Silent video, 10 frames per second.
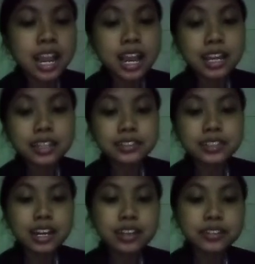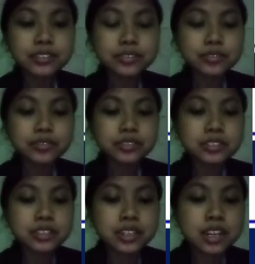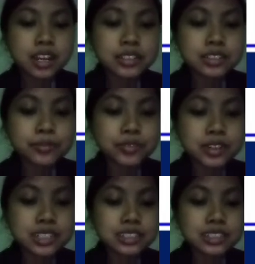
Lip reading: And then for